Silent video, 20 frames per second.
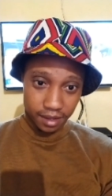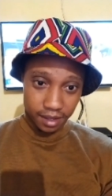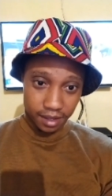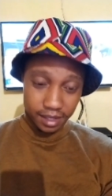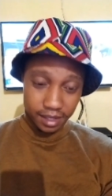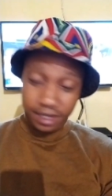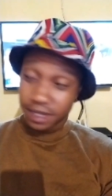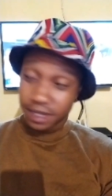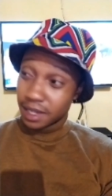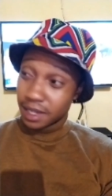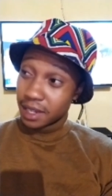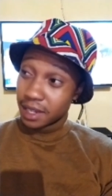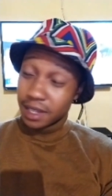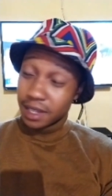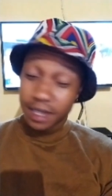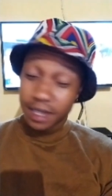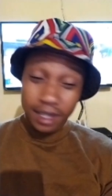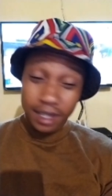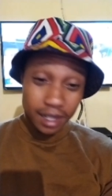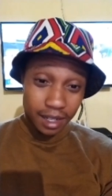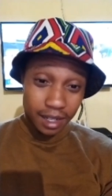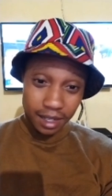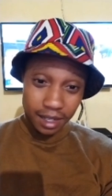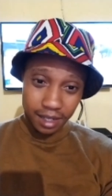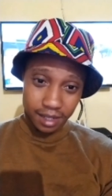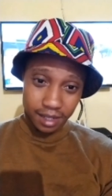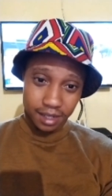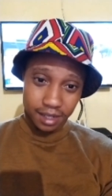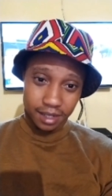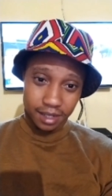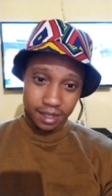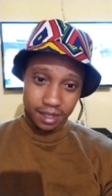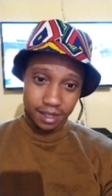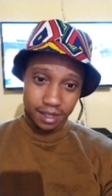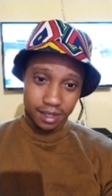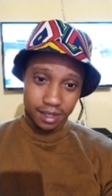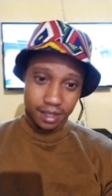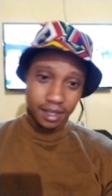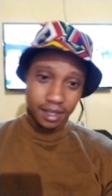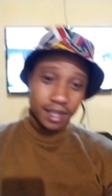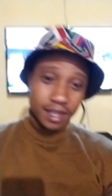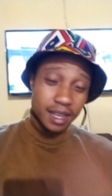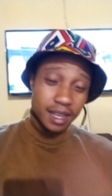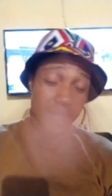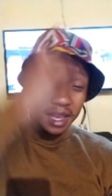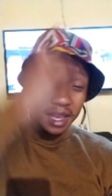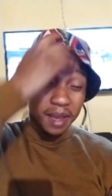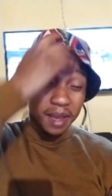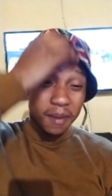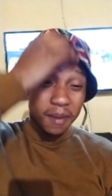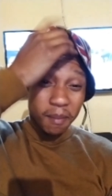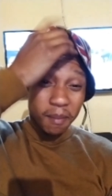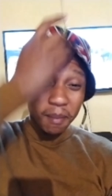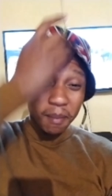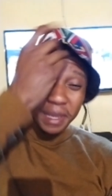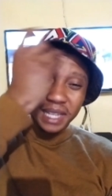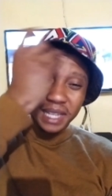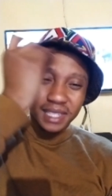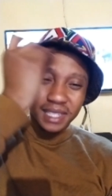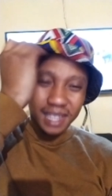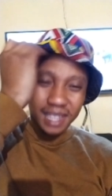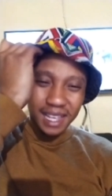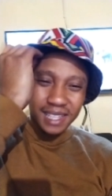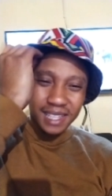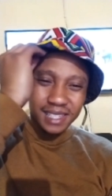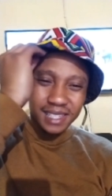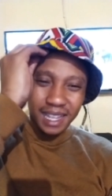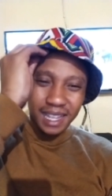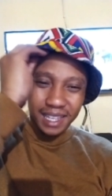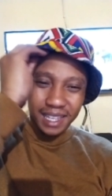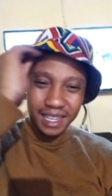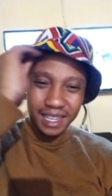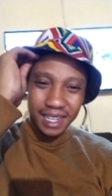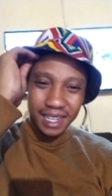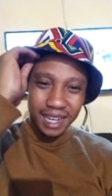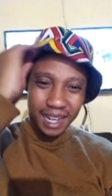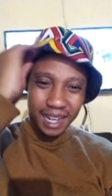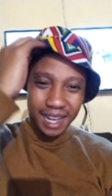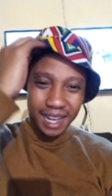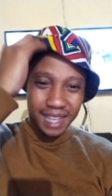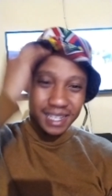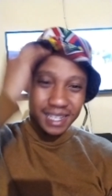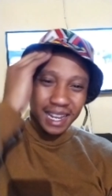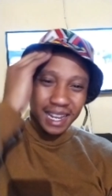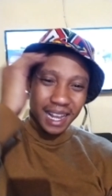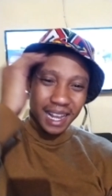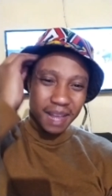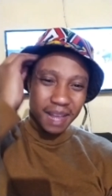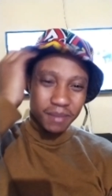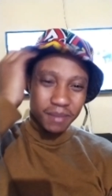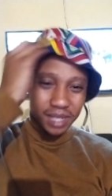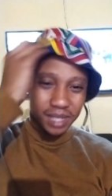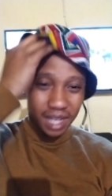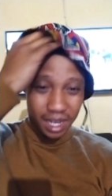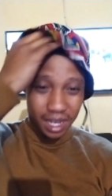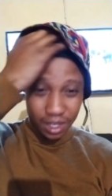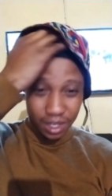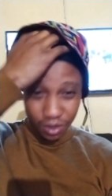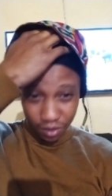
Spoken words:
It's the killer. Meat is the killer, guys. Like I'm telling